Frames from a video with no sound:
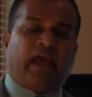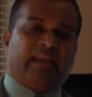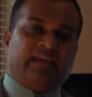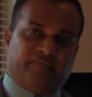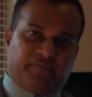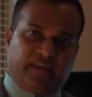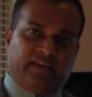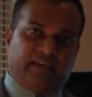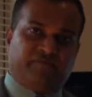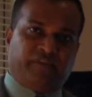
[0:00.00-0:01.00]
And if they
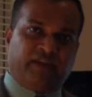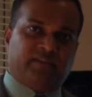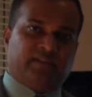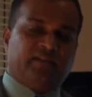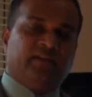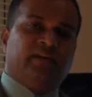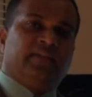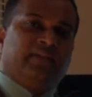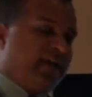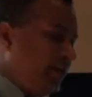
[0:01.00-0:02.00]
get affected,
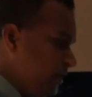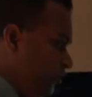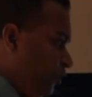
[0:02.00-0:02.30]
then